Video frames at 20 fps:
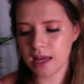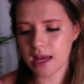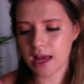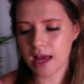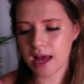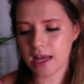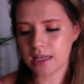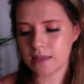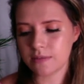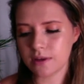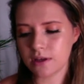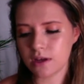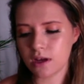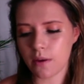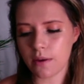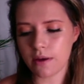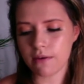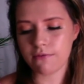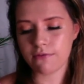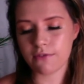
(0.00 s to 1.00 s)
has been
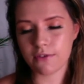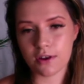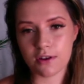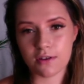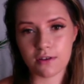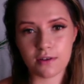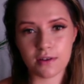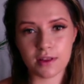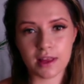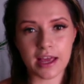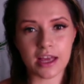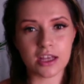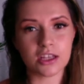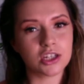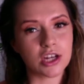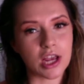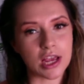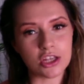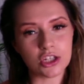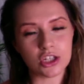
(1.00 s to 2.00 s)
going through like a
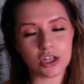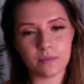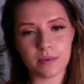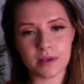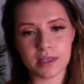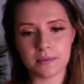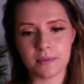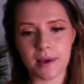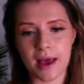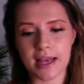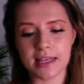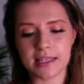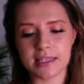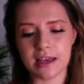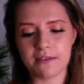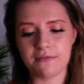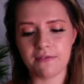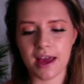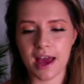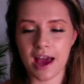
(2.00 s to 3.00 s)
changing
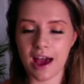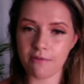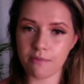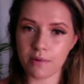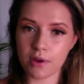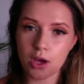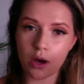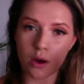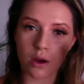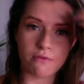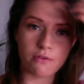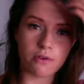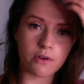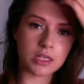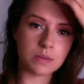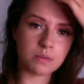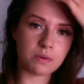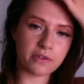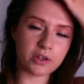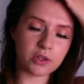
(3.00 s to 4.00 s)
perspective. They have been going through a
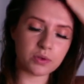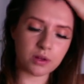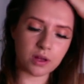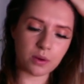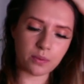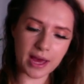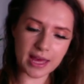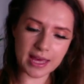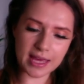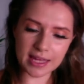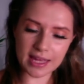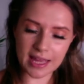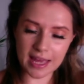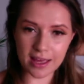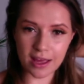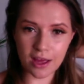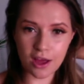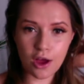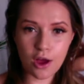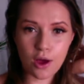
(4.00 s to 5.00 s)
spiritual awakening.
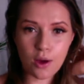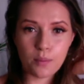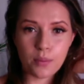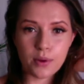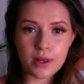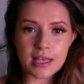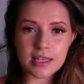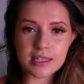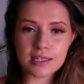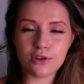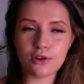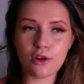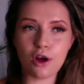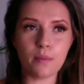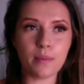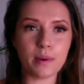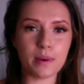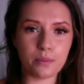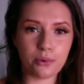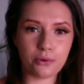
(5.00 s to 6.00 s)
But it's
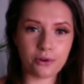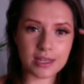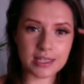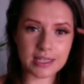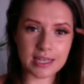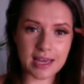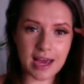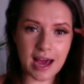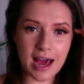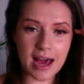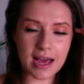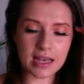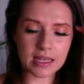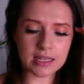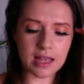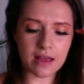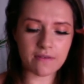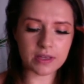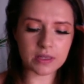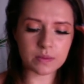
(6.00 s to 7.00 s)
not been pretty, guys.
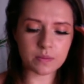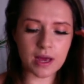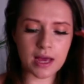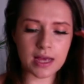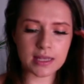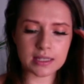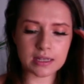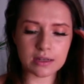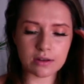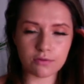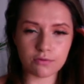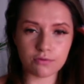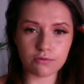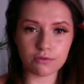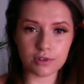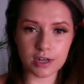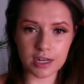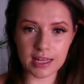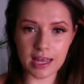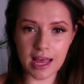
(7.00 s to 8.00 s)
Like, this person
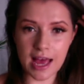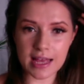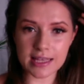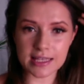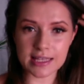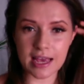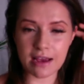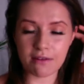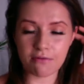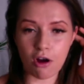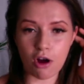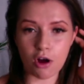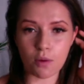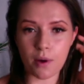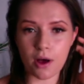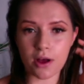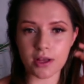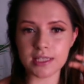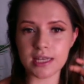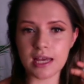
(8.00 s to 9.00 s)
really has hit rock
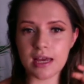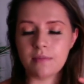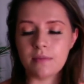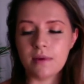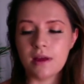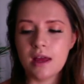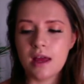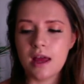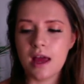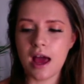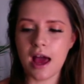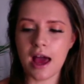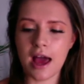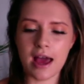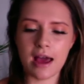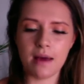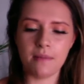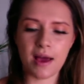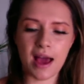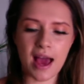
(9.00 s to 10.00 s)
bottom.
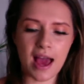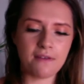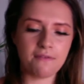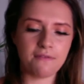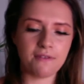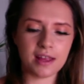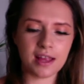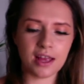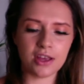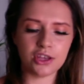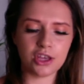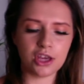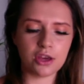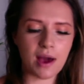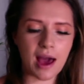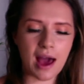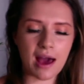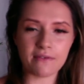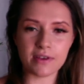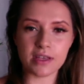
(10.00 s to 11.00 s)
I feel like you
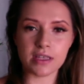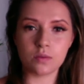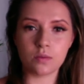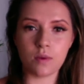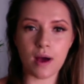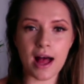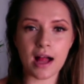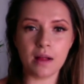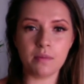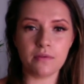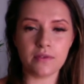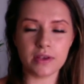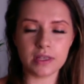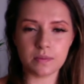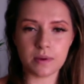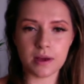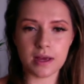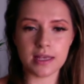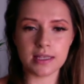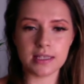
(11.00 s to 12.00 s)
have as well. But this
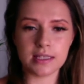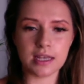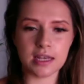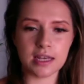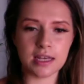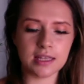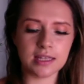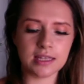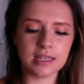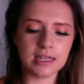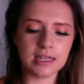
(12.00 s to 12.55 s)
person,